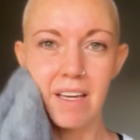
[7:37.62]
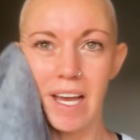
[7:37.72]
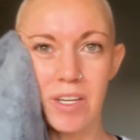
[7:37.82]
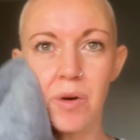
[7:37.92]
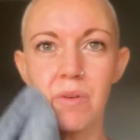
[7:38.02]

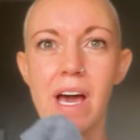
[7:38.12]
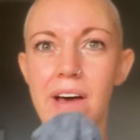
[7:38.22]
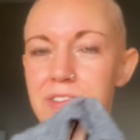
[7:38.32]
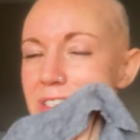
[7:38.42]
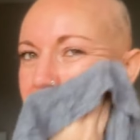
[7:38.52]
I don't
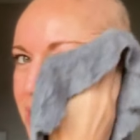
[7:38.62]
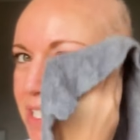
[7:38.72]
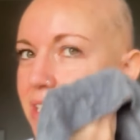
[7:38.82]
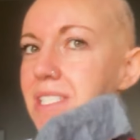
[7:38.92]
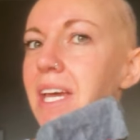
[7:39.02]
have to
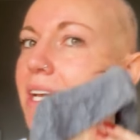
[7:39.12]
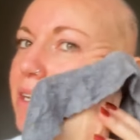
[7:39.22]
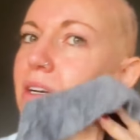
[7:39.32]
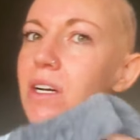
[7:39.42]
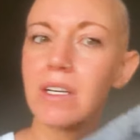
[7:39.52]
just like
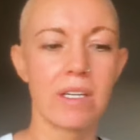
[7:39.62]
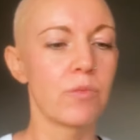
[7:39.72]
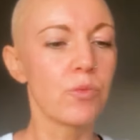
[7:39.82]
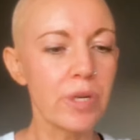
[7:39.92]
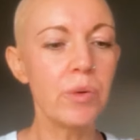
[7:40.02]

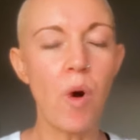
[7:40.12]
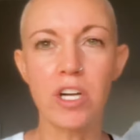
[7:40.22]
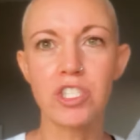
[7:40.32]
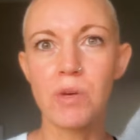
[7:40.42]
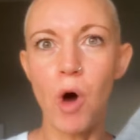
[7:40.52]

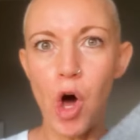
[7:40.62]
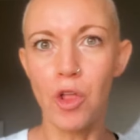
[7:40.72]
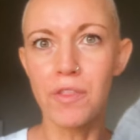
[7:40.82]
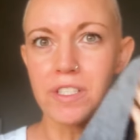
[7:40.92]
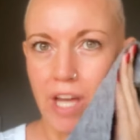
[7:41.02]
rewash them
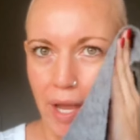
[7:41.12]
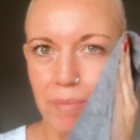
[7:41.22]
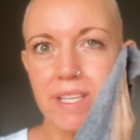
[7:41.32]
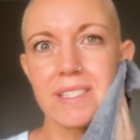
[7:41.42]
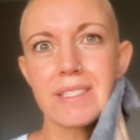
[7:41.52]
all the time
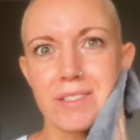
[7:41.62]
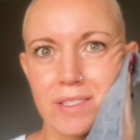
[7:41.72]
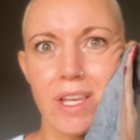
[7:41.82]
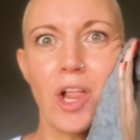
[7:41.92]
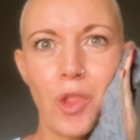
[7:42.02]
because
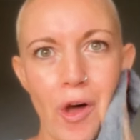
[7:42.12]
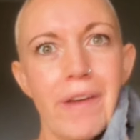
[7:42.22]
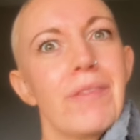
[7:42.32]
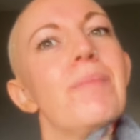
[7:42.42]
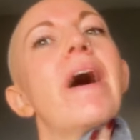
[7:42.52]
there's a
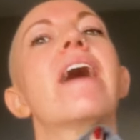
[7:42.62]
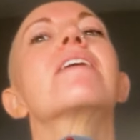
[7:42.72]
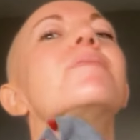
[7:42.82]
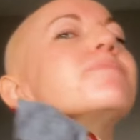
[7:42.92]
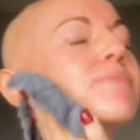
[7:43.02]
lot in the pack.
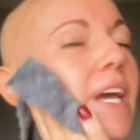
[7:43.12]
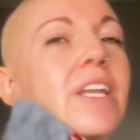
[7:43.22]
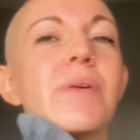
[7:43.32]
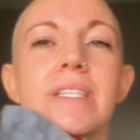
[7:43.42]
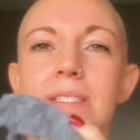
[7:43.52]

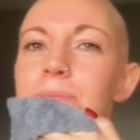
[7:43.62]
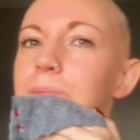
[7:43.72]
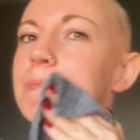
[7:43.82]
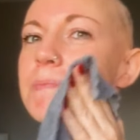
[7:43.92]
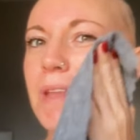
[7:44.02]
Anyways,
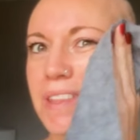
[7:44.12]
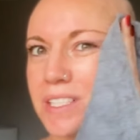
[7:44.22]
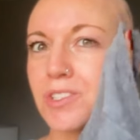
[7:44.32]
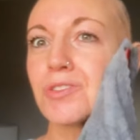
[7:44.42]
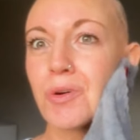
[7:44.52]

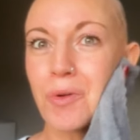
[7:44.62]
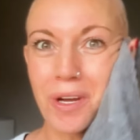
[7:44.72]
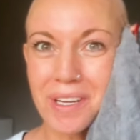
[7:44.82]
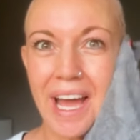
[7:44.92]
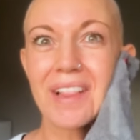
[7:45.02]
these are so good. I